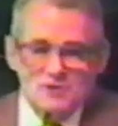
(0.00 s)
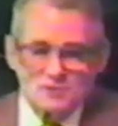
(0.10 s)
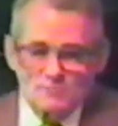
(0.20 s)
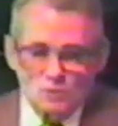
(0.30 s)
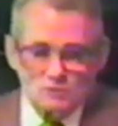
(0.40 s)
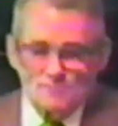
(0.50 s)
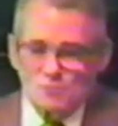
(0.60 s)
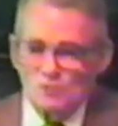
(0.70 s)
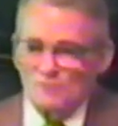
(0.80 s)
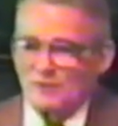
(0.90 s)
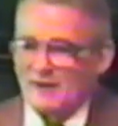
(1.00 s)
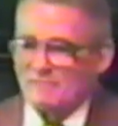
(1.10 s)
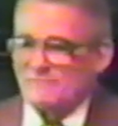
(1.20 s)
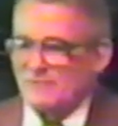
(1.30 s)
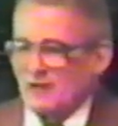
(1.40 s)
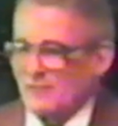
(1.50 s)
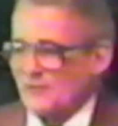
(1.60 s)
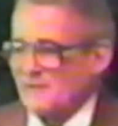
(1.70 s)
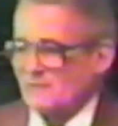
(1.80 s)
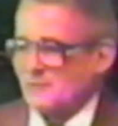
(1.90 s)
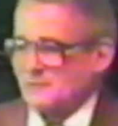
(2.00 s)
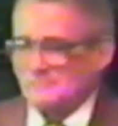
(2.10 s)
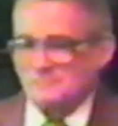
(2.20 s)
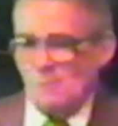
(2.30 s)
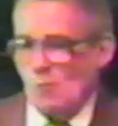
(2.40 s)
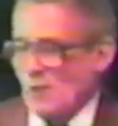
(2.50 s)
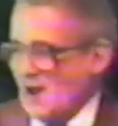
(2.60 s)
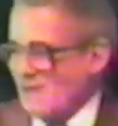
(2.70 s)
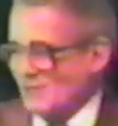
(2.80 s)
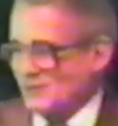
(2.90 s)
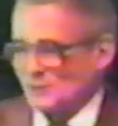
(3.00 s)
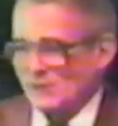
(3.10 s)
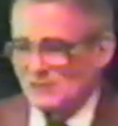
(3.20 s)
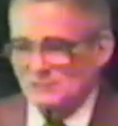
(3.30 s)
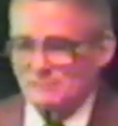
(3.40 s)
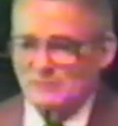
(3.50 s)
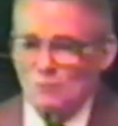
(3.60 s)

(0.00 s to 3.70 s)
That's a book to prove that every fellow that ever went after education a big